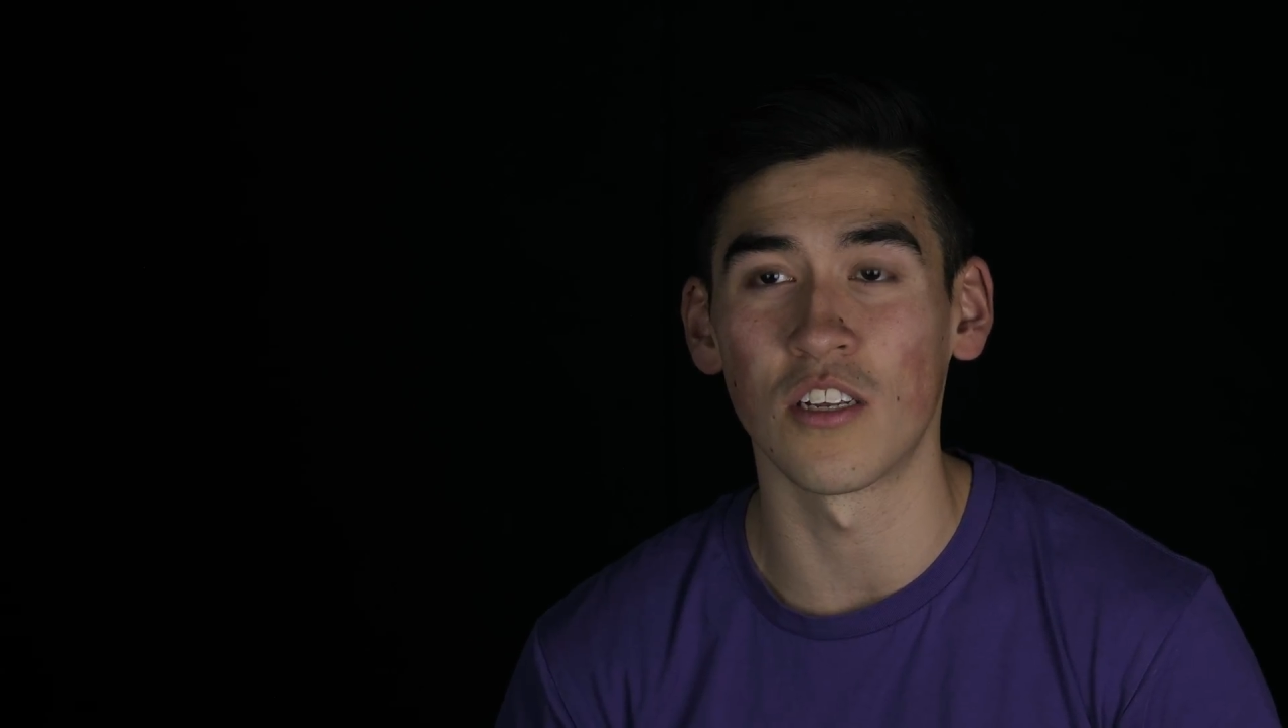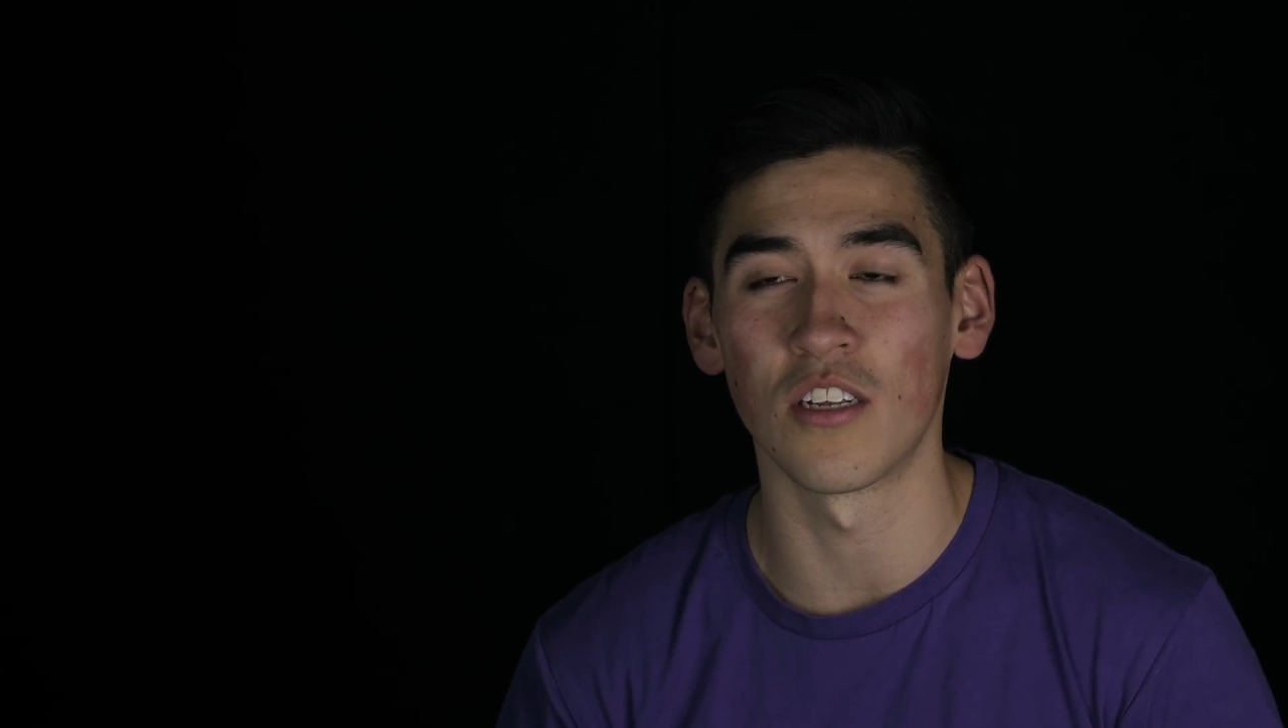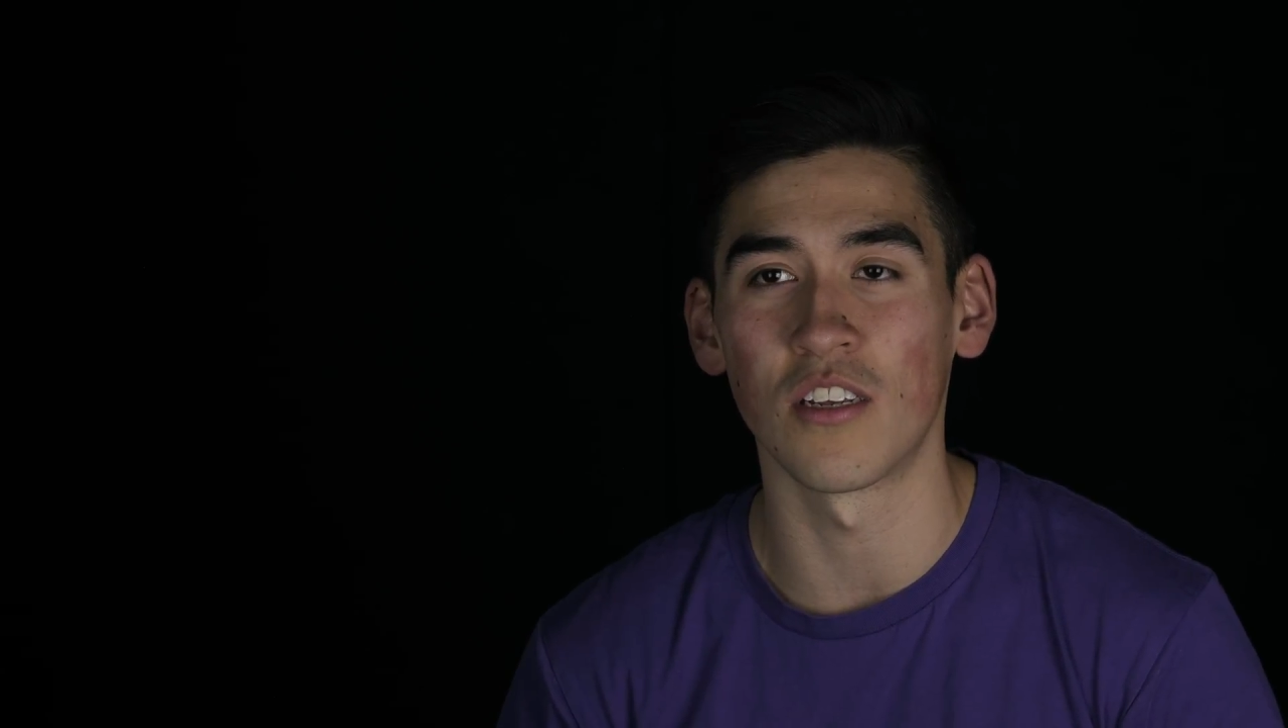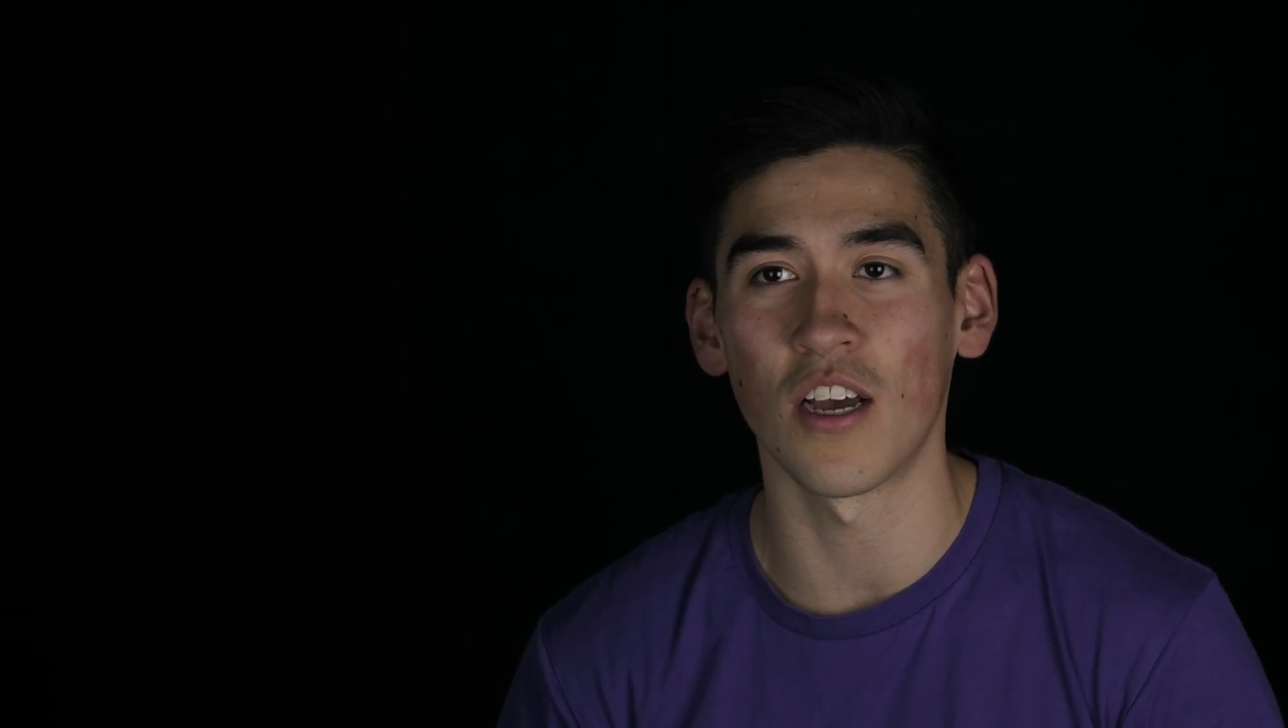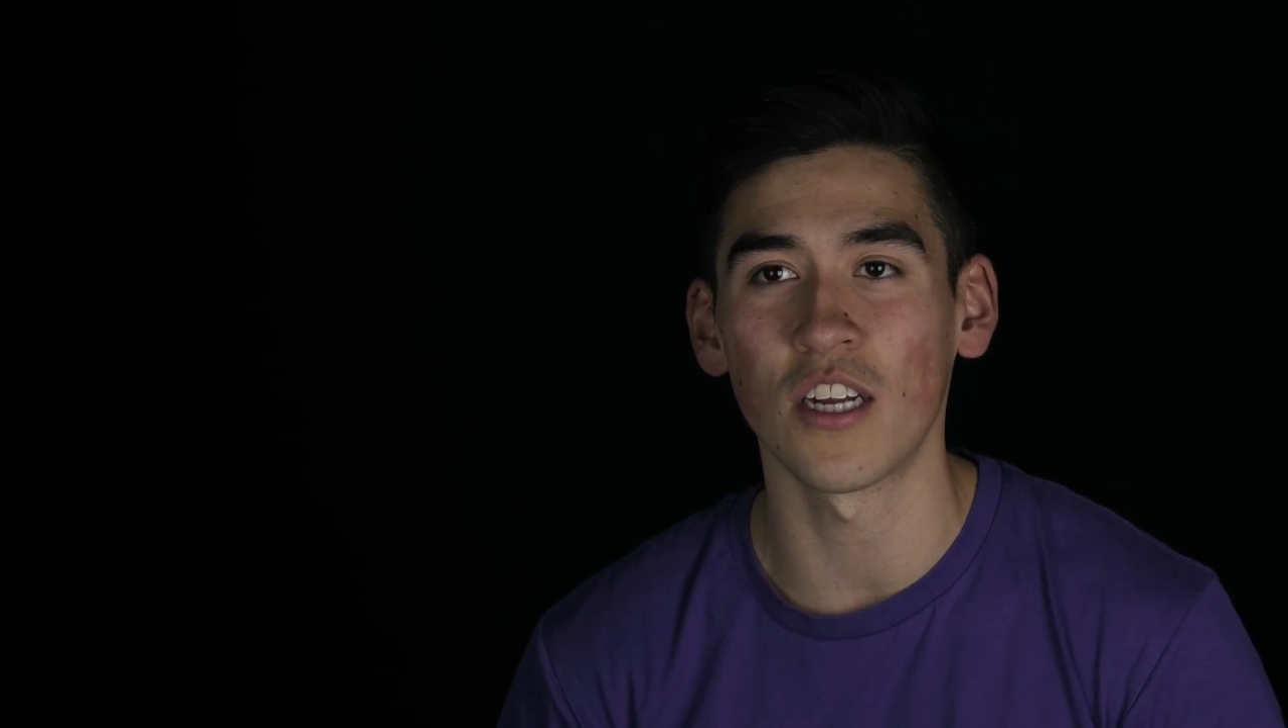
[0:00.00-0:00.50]

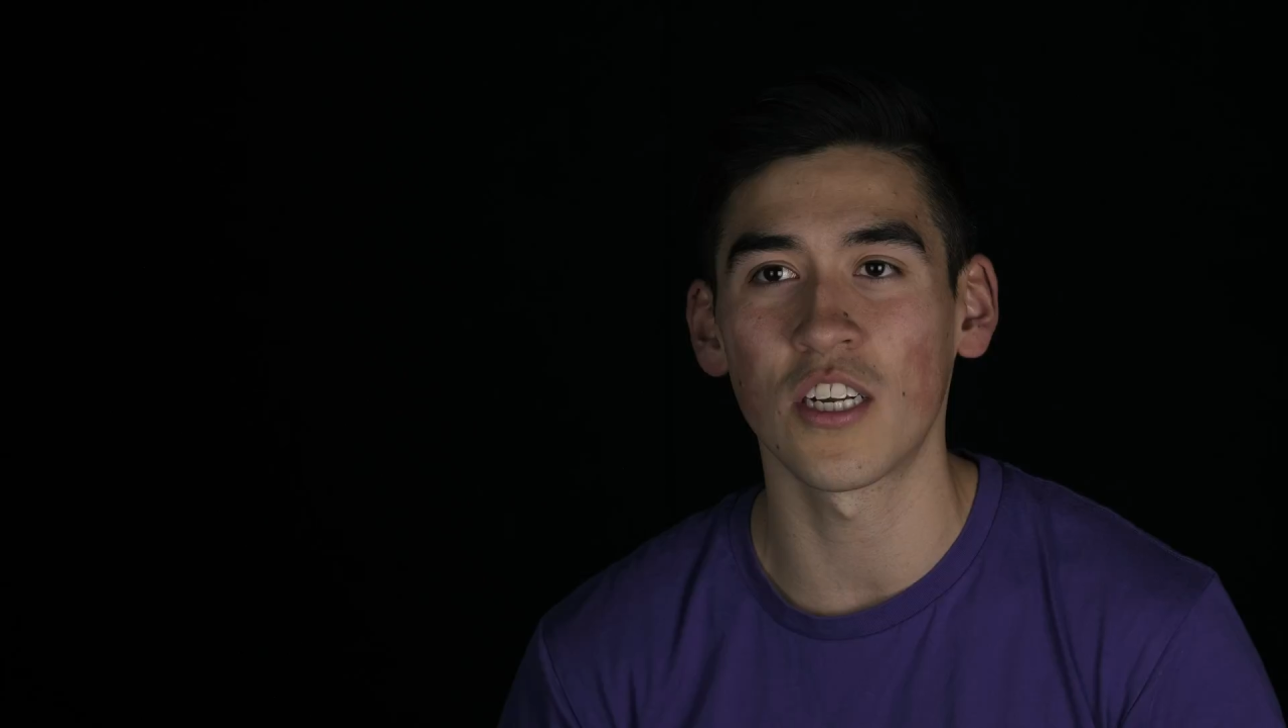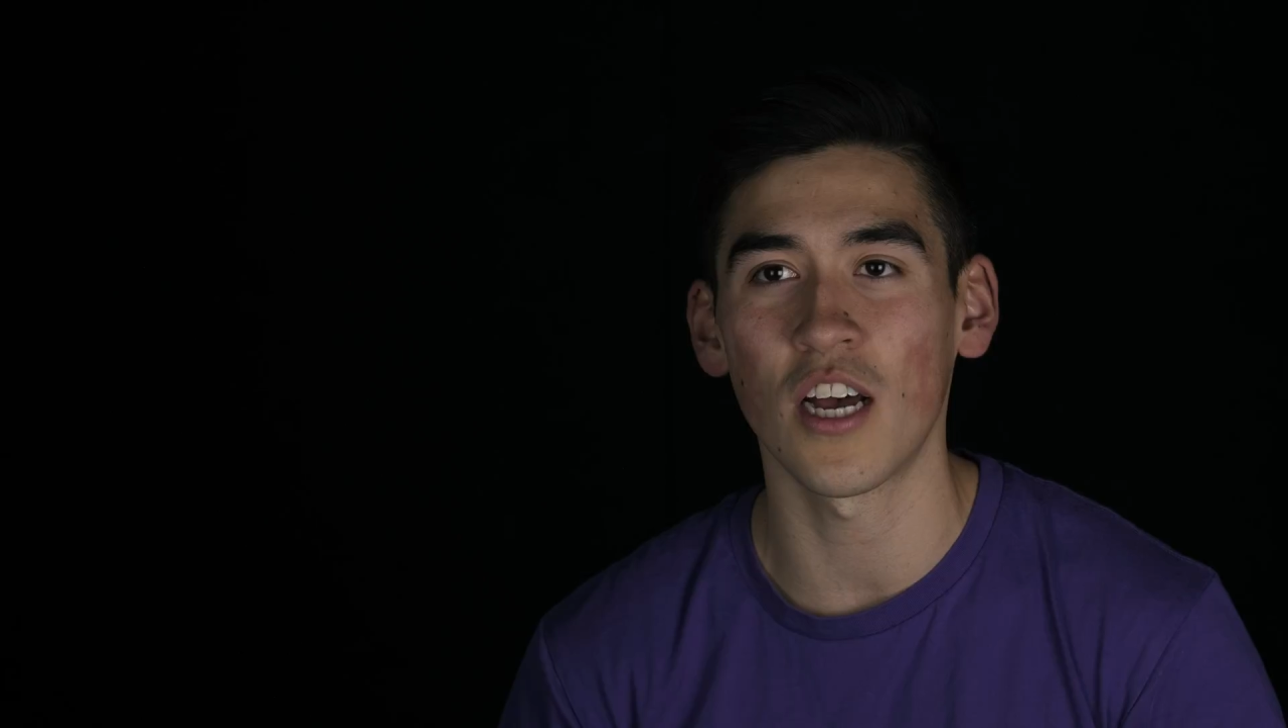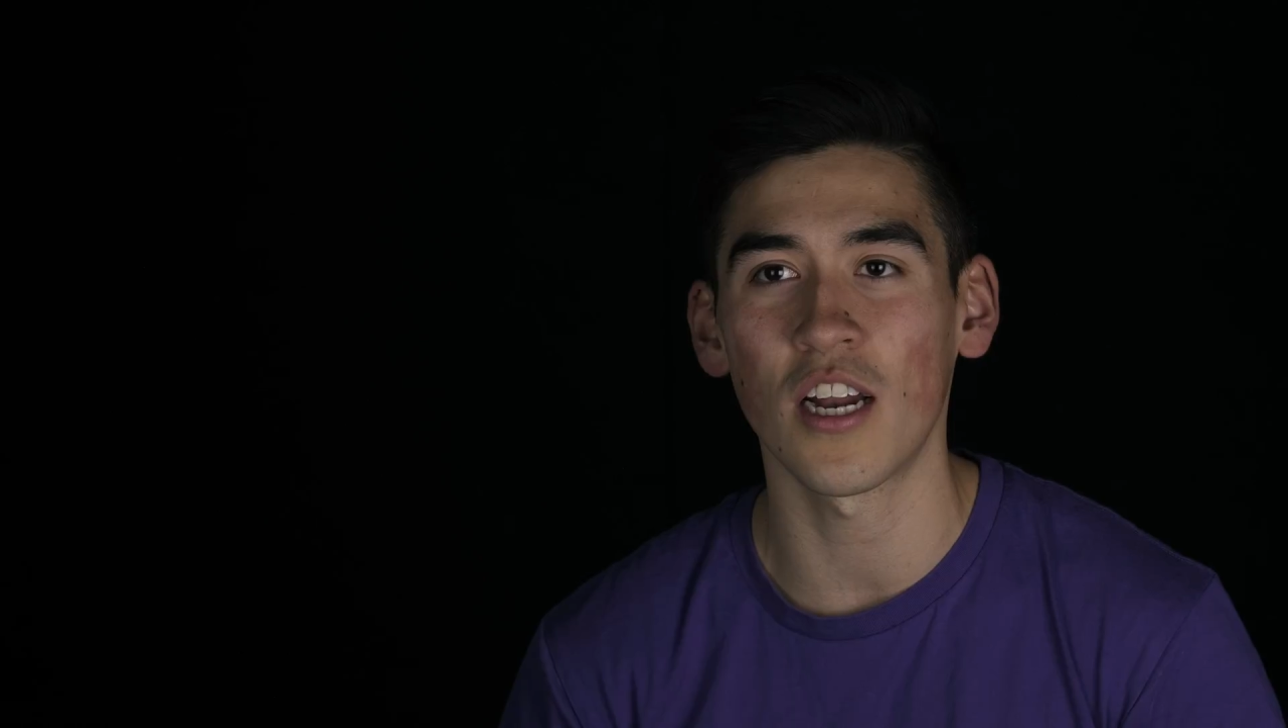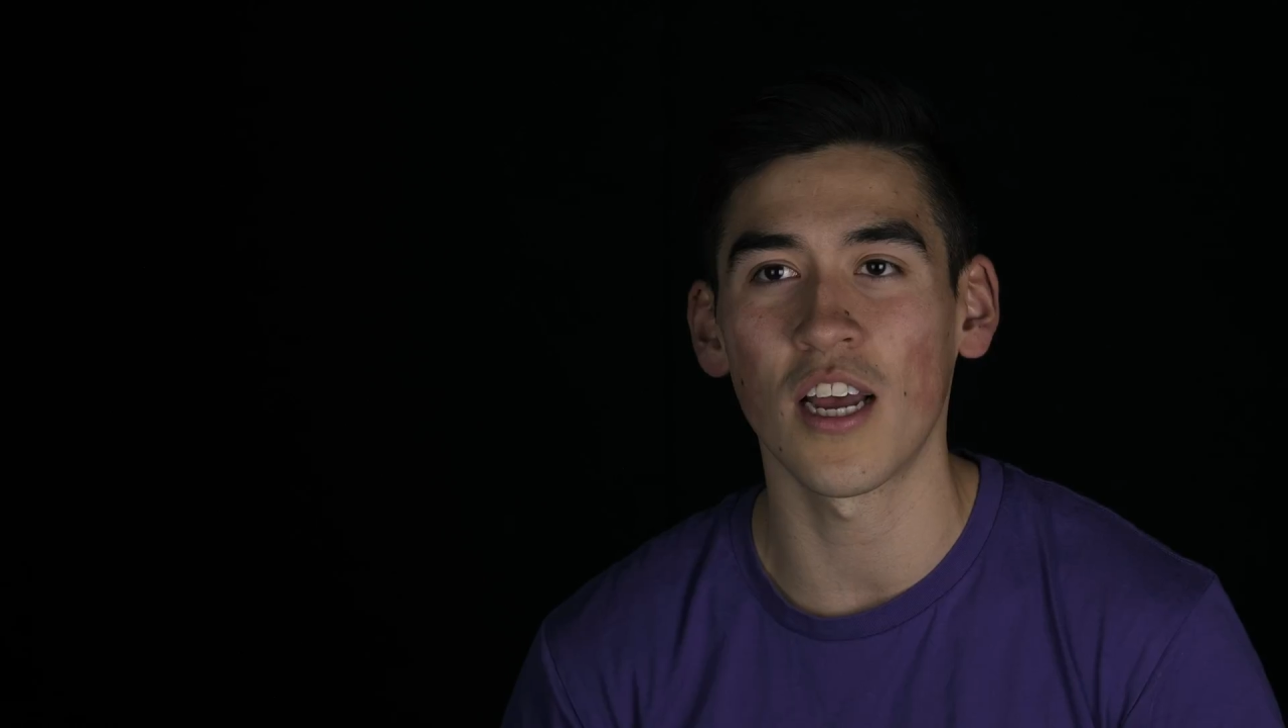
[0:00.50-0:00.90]
Design Charter,